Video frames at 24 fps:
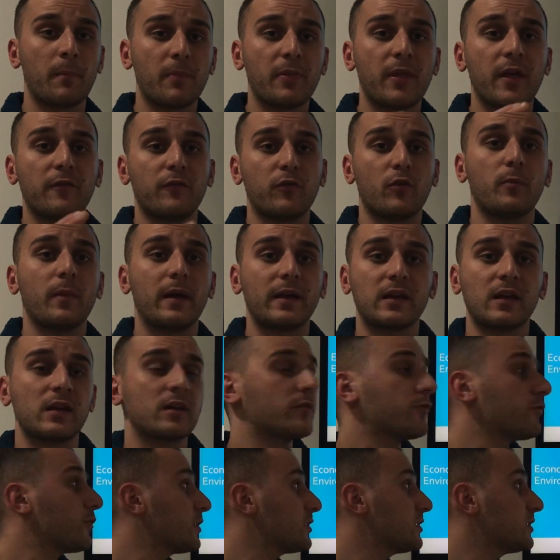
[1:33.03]
therefore making
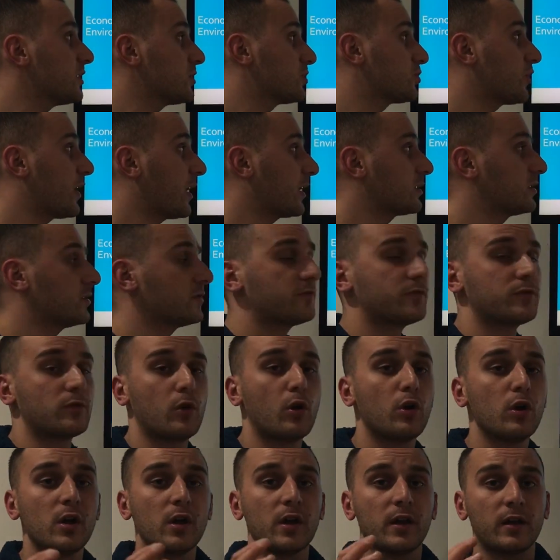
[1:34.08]
it really attractive for